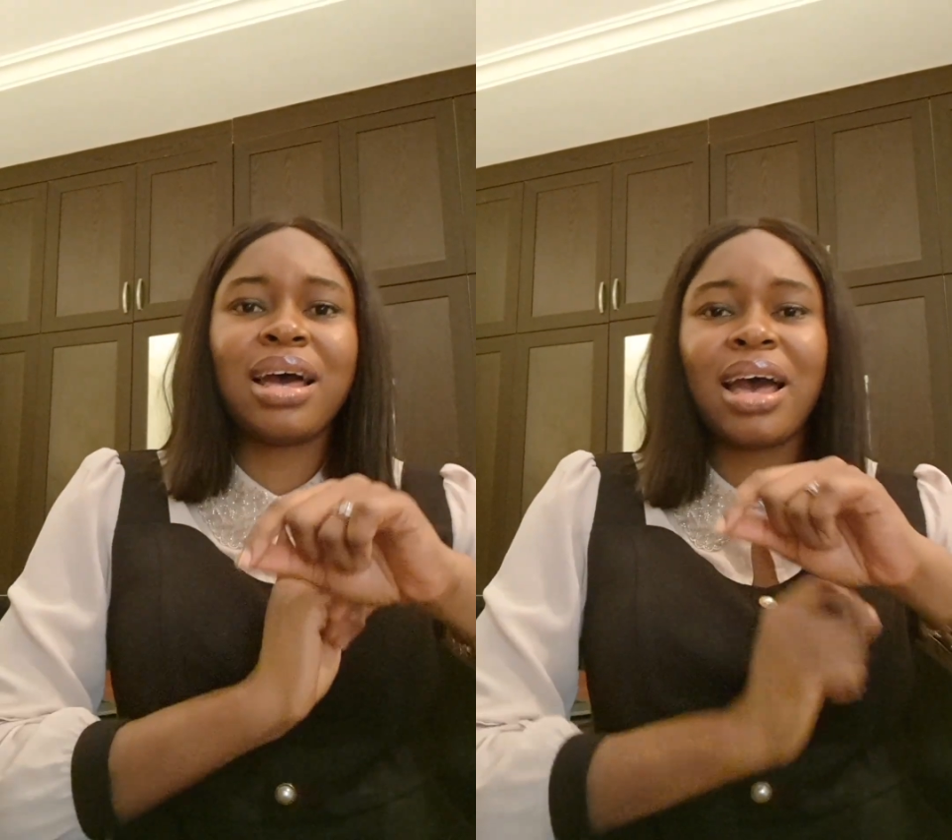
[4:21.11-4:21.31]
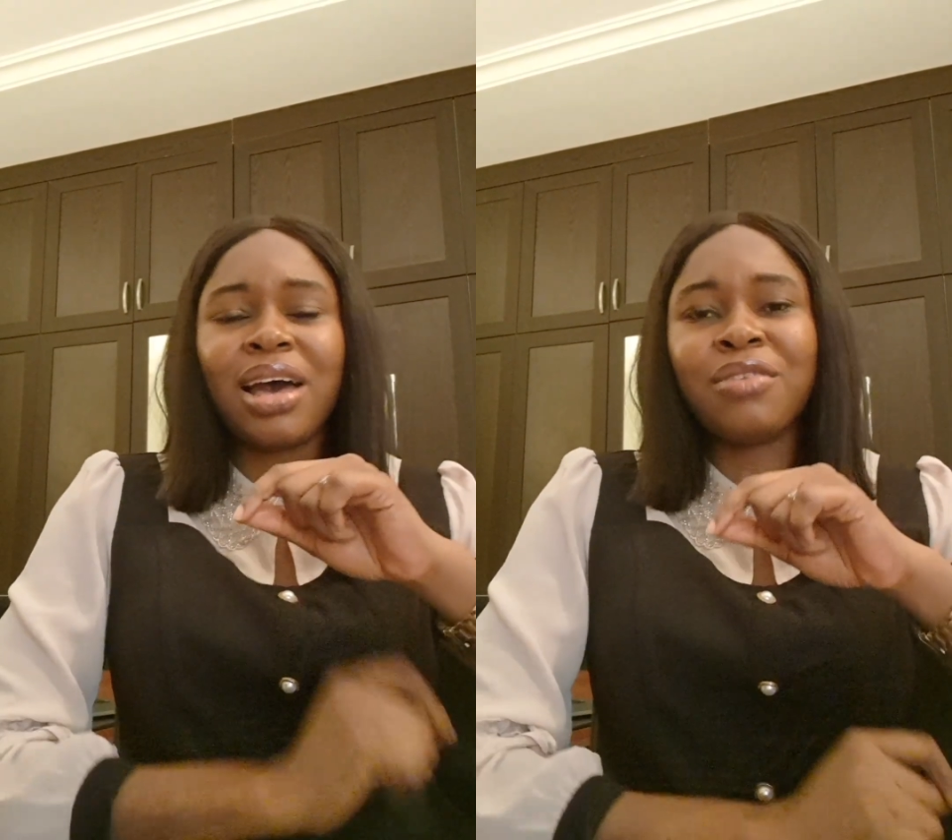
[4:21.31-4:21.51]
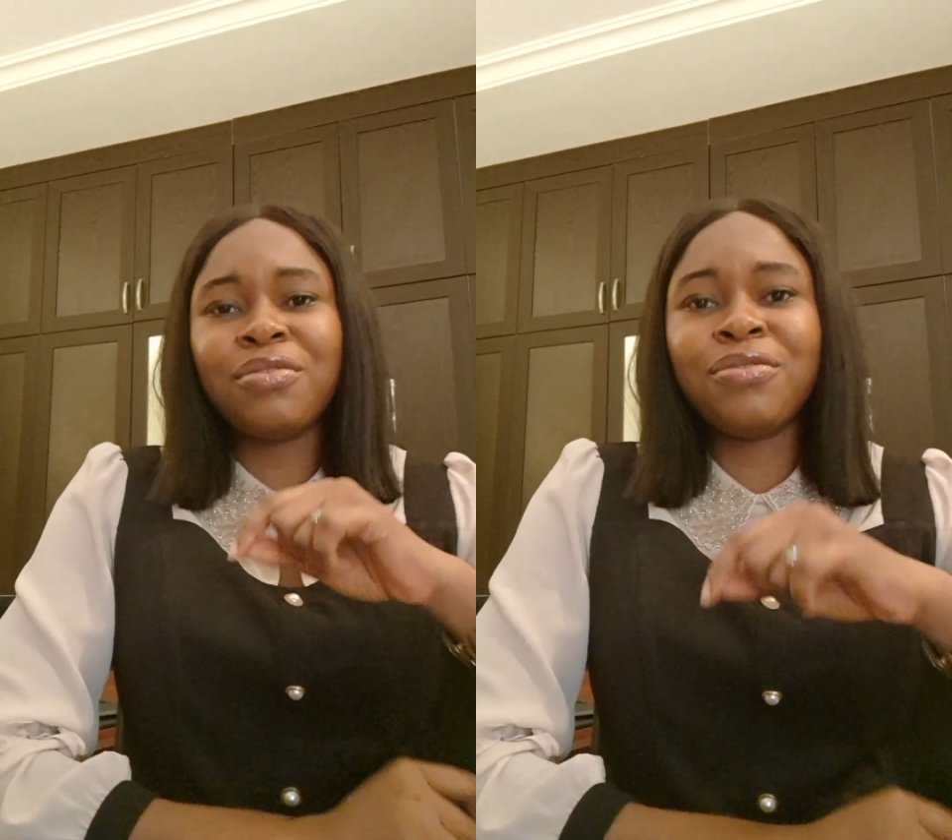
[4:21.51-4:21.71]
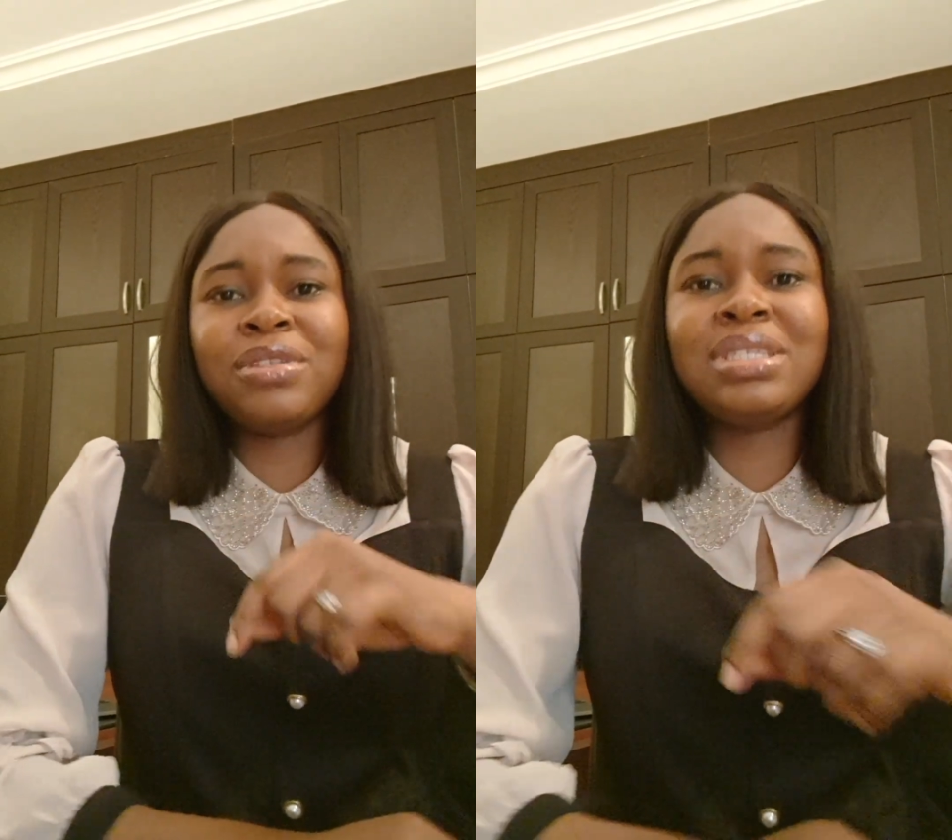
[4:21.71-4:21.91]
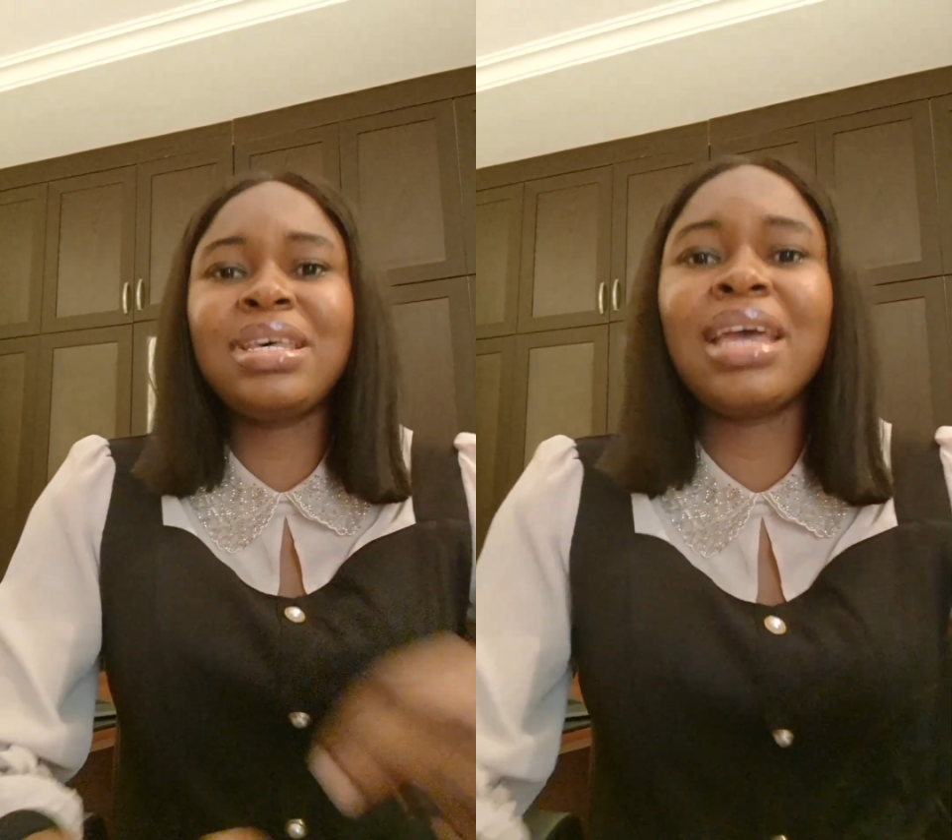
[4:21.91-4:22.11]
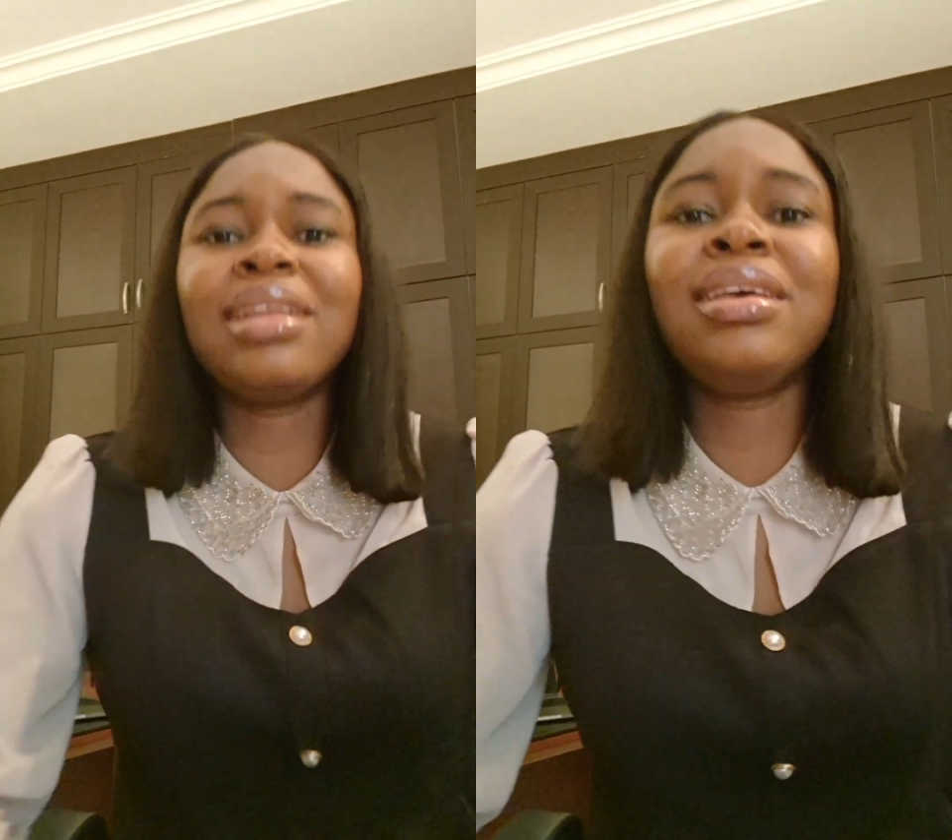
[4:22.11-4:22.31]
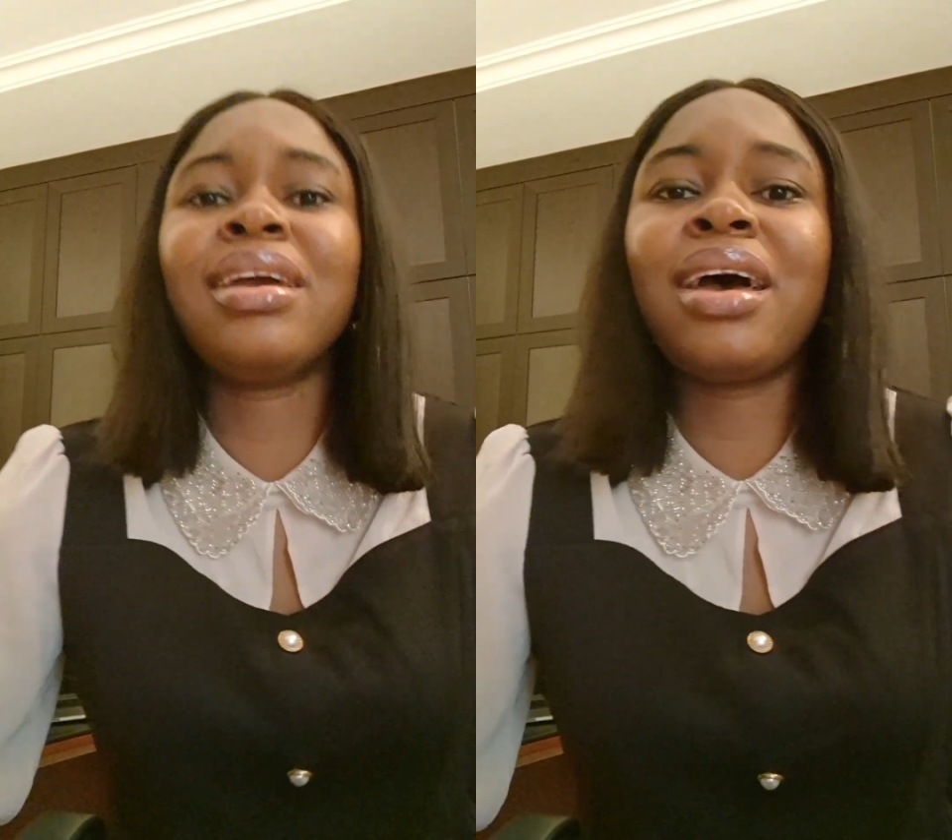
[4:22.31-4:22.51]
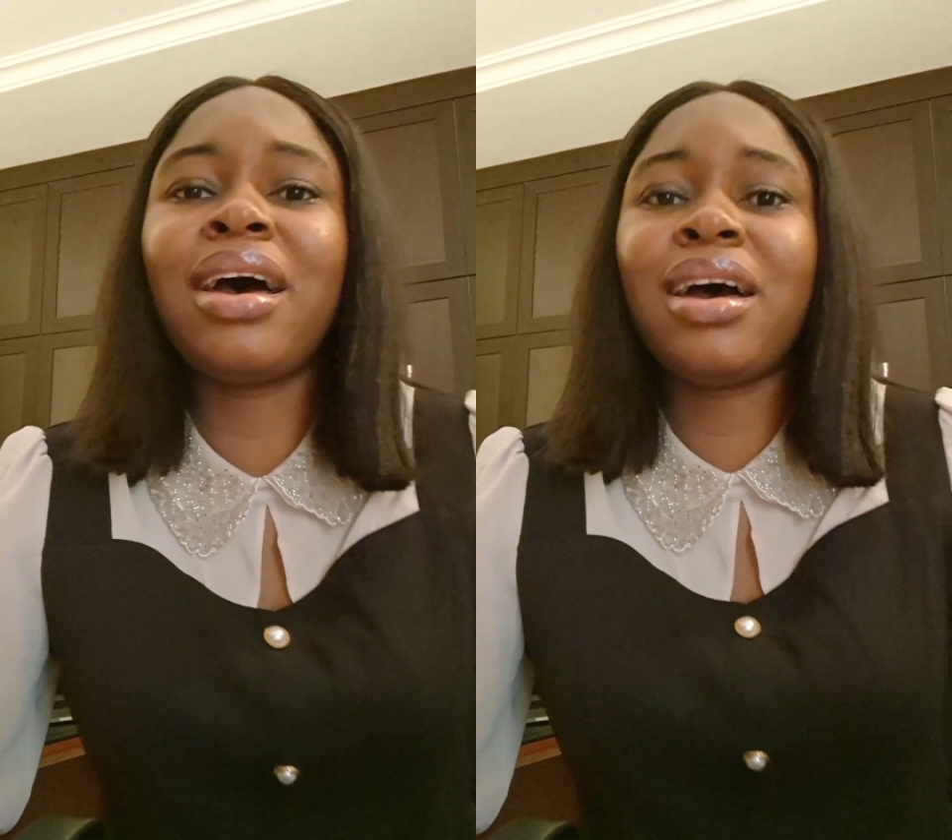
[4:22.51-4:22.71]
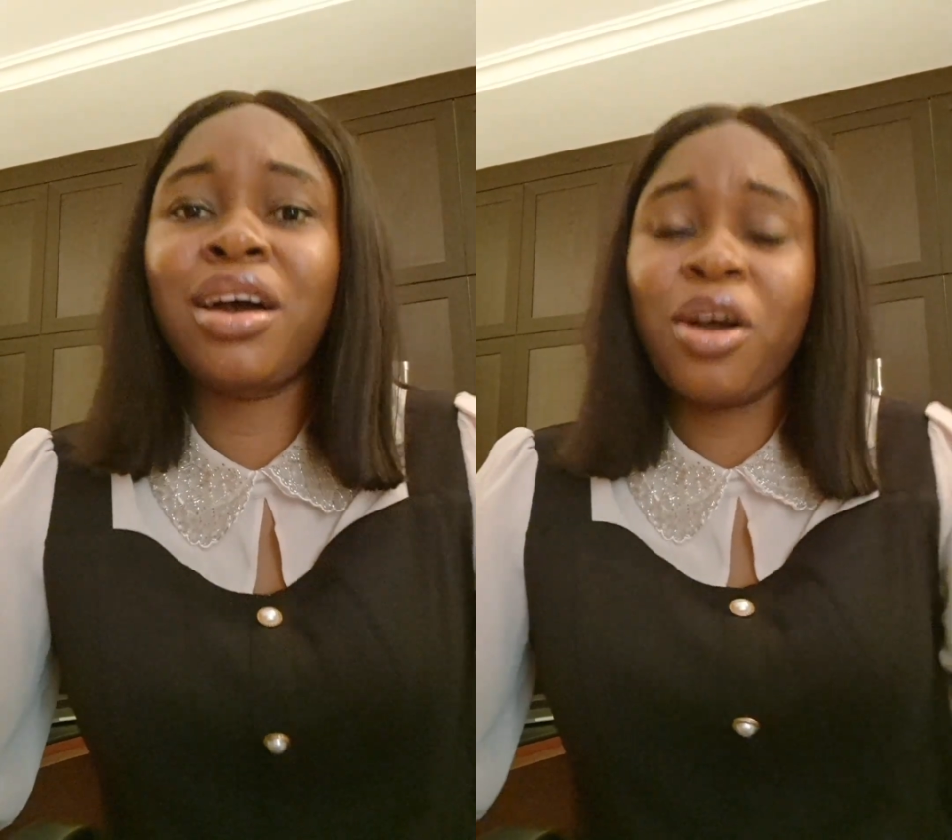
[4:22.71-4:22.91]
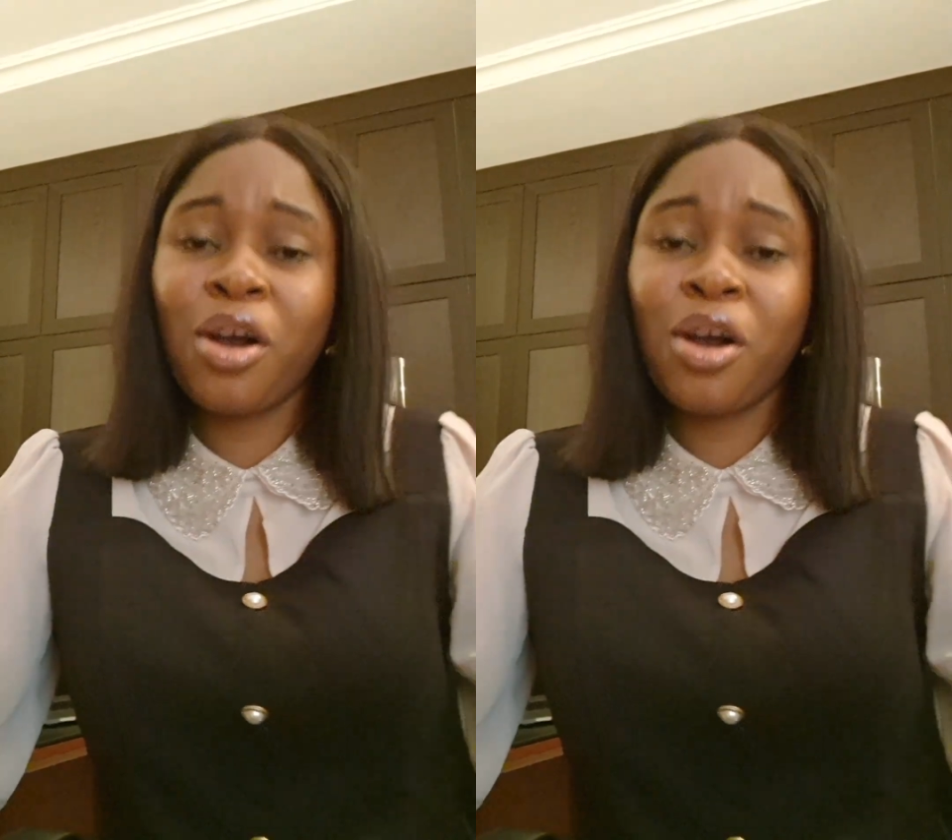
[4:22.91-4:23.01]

have technical